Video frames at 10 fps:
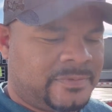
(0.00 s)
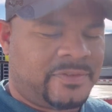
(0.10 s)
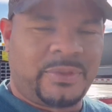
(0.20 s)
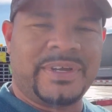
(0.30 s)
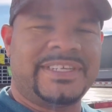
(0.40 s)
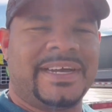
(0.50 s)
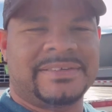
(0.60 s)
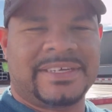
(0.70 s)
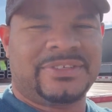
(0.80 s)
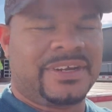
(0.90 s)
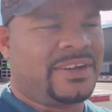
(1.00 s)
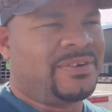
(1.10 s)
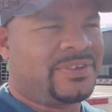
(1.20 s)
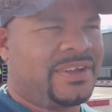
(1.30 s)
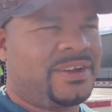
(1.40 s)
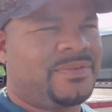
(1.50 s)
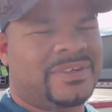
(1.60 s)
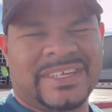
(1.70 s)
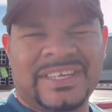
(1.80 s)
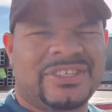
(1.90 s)
3 times I tried to go to the Air
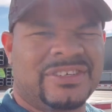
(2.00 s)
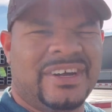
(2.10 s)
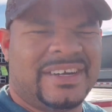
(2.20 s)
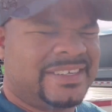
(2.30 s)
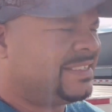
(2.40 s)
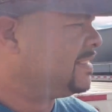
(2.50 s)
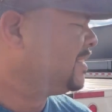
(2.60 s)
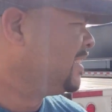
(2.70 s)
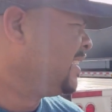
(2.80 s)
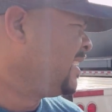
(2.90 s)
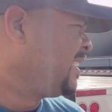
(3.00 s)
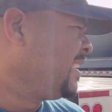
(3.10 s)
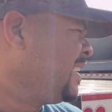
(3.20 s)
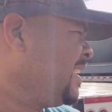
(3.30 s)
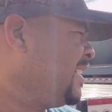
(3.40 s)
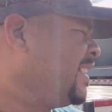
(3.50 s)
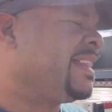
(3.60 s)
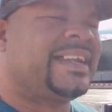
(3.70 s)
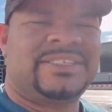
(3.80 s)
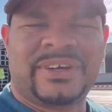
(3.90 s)
Force, and I should have gone. Not
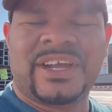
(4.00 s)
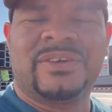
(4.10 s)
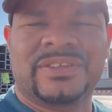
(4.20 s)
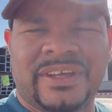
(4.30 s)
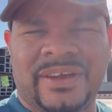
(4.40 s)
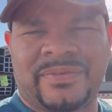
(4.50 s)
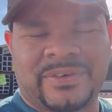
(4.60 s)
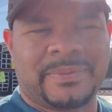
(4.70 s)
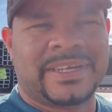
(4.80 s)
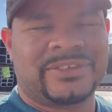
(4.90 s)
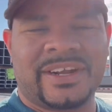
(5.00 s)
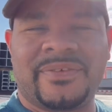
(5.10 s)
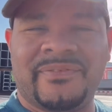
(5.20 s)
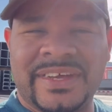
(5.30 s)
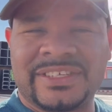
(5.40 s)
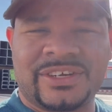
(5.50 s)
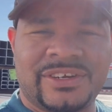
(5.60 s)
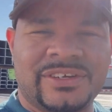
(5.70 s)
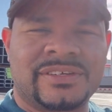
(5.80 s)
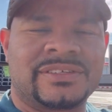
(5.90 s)
that I tried going to the Air Force, but I tried to convince
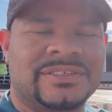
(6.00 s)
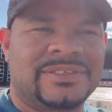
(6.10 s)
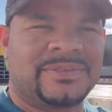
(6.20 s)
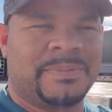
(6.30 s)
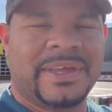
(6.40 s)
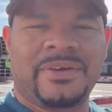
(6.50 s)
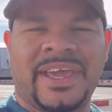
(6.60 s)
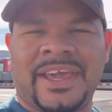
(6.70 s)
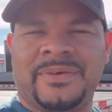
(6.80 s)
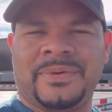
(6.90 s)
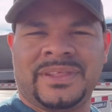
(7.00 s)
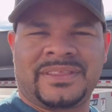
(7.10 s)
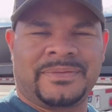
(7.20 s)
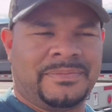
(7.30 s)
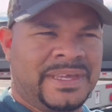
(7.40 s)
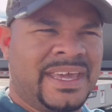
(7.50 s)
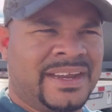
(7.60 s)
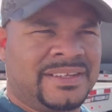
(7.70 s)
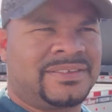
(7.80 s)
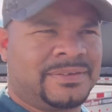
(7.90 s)
her to be okay with me
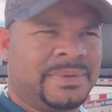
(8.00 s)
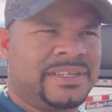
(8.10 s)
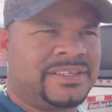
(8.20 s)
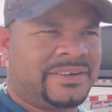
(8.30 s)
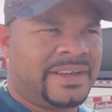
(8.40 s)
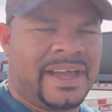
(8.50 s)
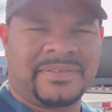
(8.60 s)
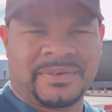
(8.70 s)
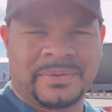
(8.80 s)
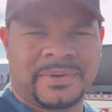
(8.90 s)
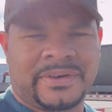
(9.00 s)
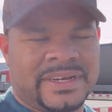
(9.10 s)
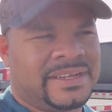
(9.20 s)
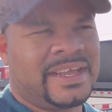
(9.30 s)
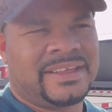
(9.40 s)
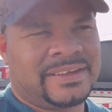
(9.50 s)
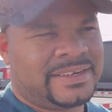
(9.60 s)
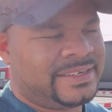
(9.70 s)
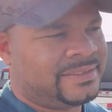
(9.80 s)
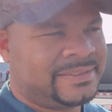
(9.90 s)
getting into the military after we were already together.
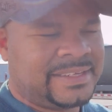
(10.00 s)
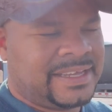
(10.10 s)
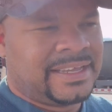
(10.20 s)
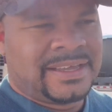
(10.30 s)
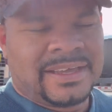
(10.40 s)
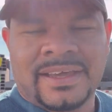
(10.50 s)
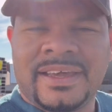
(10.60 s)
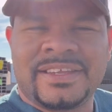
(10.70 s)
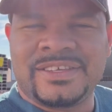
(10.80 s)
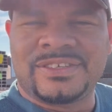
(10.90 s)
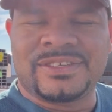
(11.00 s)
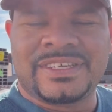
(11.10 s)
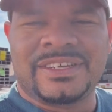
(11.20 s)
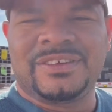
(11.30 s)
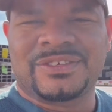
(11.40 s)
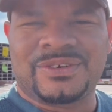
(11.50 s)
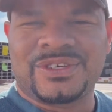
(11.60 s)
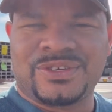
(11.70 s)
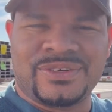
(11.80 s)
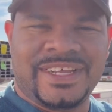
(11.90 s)
And this just, long story
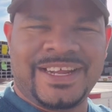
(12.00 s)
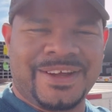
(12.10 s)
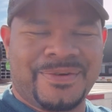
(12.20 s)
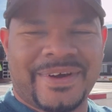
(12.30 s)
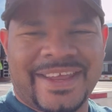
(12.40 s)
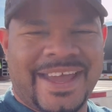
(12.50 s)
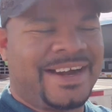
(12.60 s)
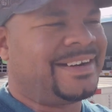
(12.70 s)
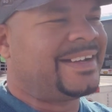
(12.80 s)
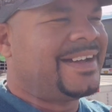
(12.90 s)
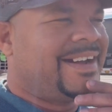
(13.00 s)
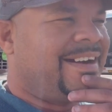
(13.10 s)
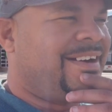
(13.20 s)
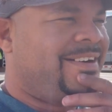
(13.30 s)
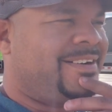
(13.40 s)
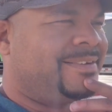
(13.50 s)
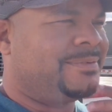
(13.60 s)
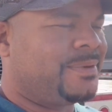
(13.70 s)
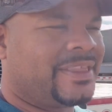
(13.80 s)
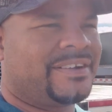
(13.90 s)
short, didn't work out
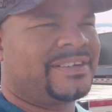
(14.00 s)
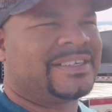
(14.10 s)
with her.